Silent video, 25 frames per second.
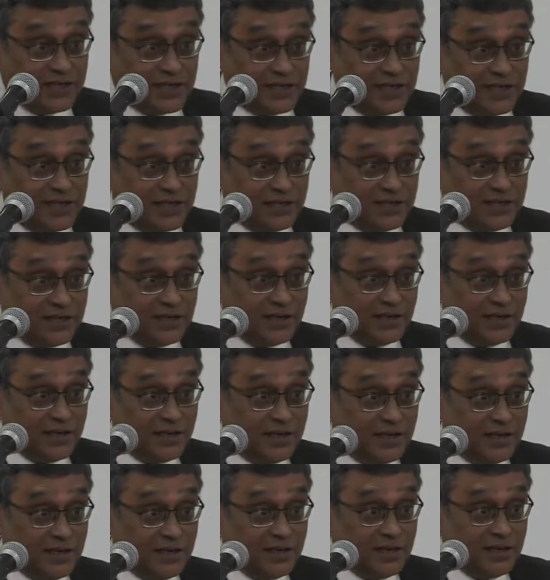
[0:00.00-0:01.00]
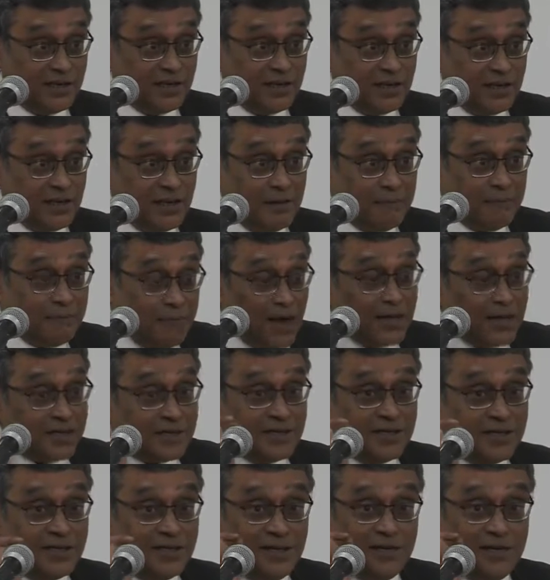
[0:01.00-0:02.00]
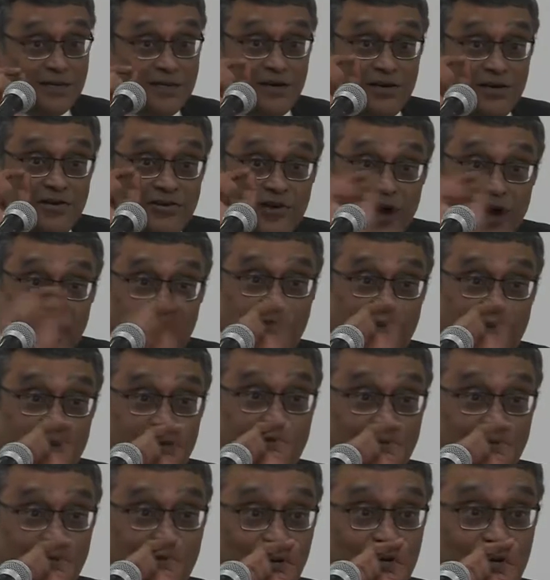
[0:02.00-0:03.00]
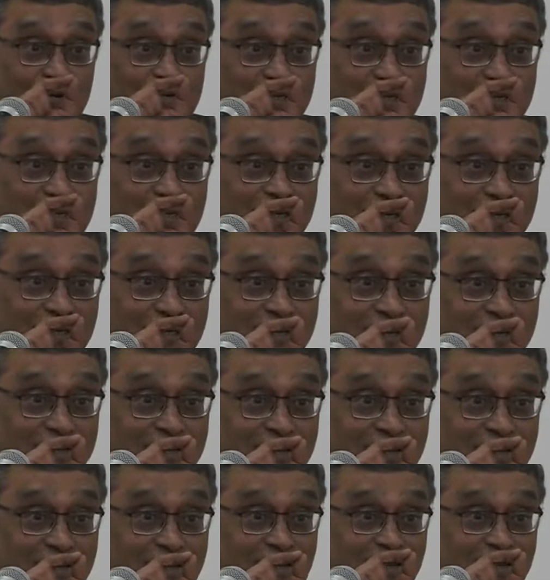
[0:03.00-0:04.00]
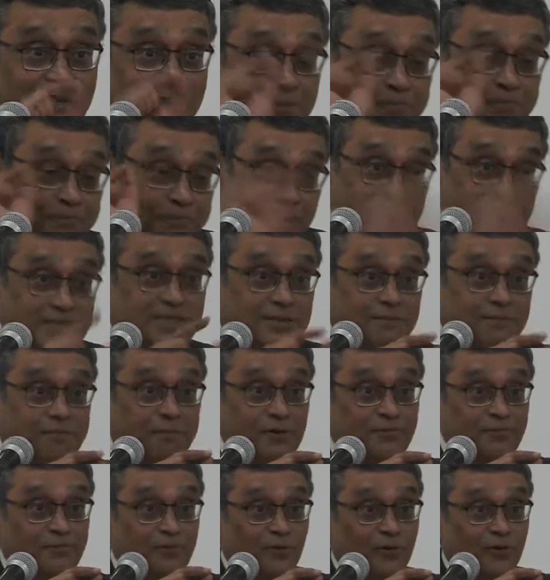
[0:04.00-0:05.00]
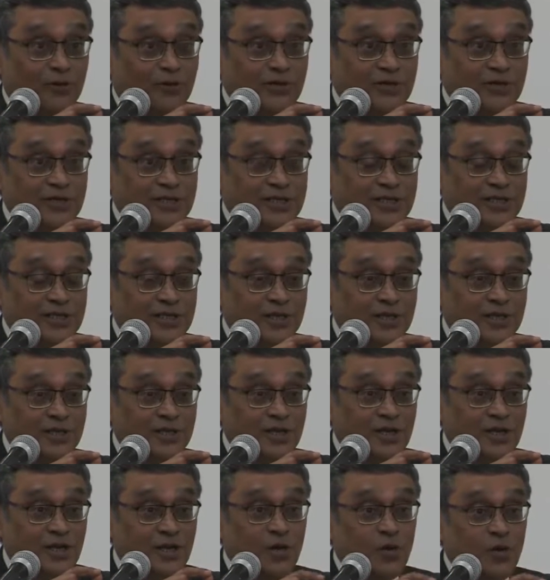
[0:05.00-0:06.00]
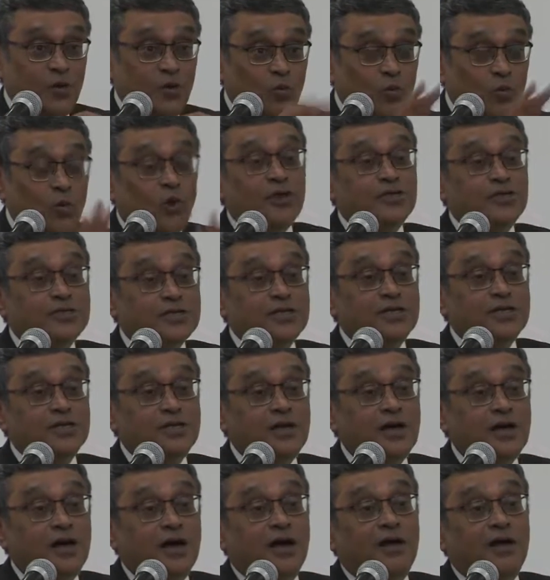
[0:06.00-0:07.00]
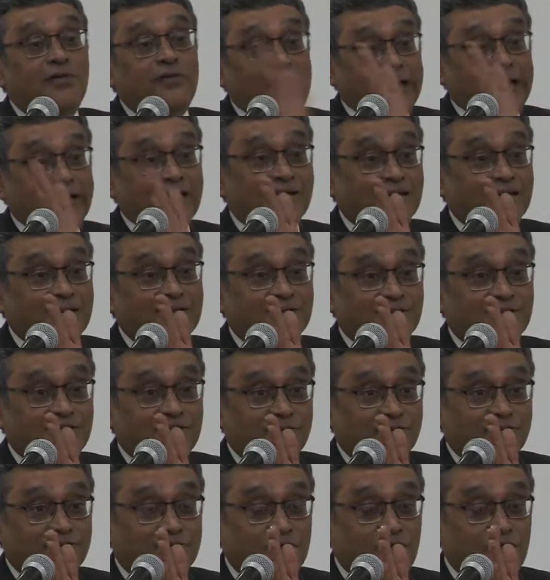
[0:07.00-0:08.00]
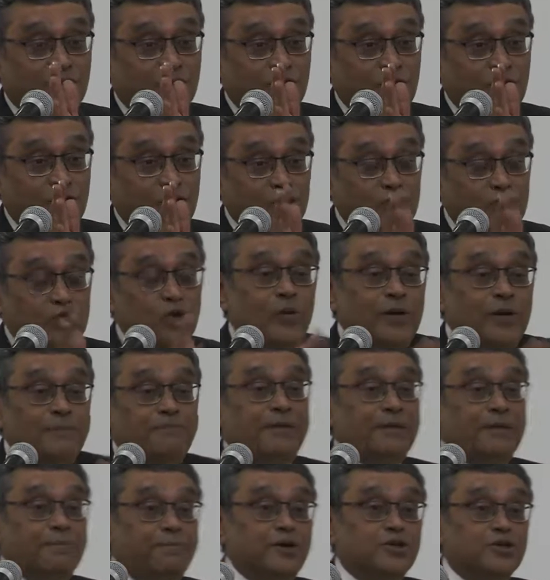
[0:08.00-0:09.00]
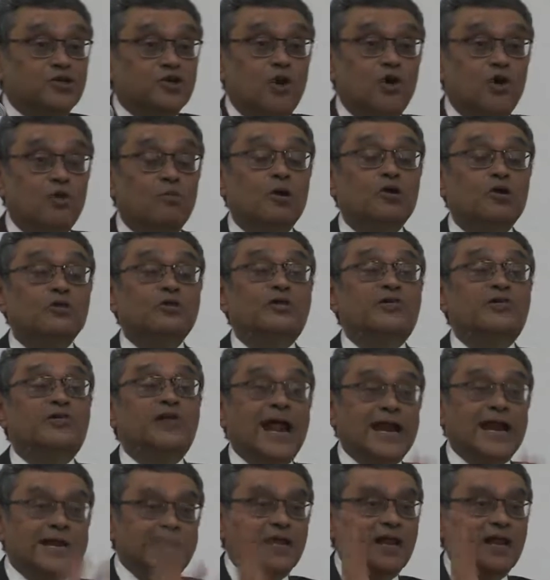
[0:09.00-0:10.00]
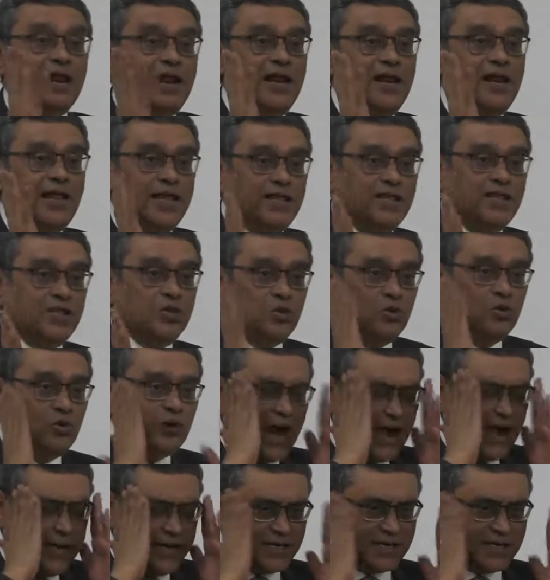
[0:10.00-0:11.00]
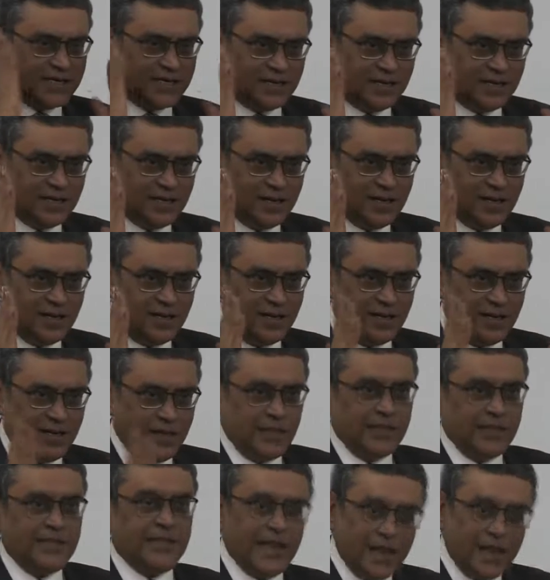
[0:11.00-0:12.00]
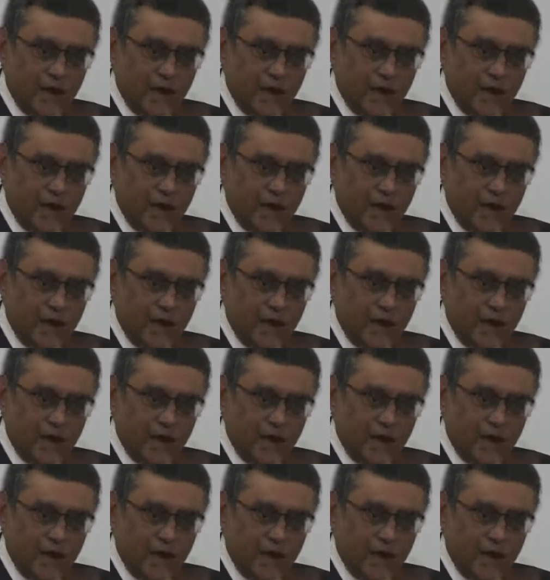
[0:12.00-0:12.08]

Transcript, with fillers: indeed, but the driving force, the principal focus, was a radical. So when people talk about the radical Hindu right, they are